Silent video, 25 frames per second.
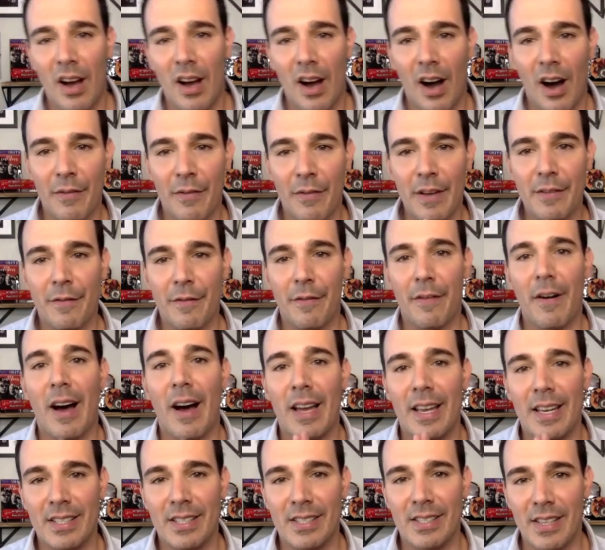of
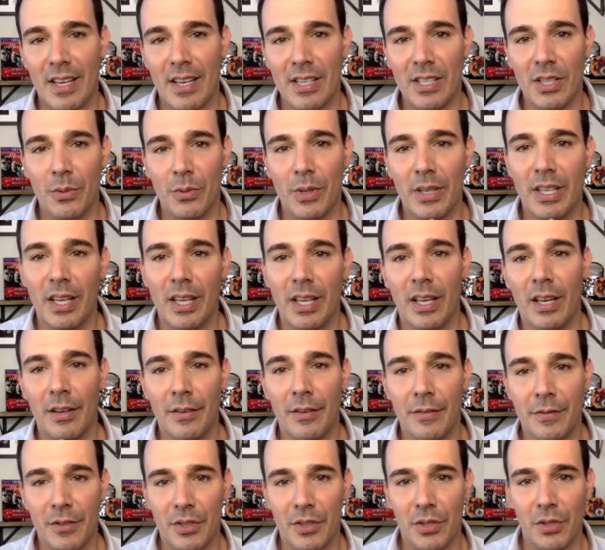advice that you would
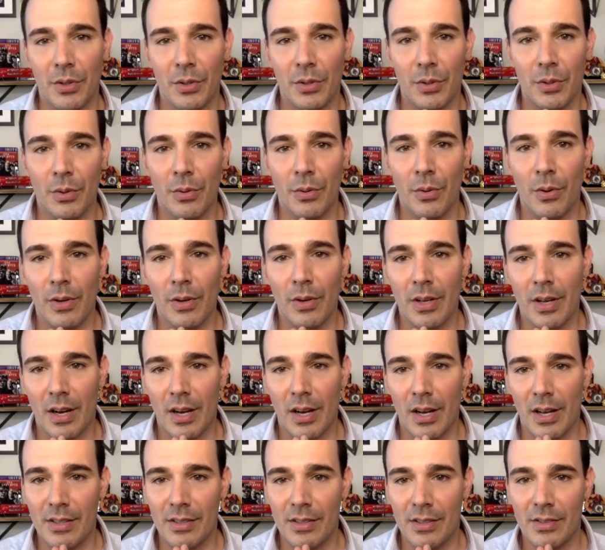give to,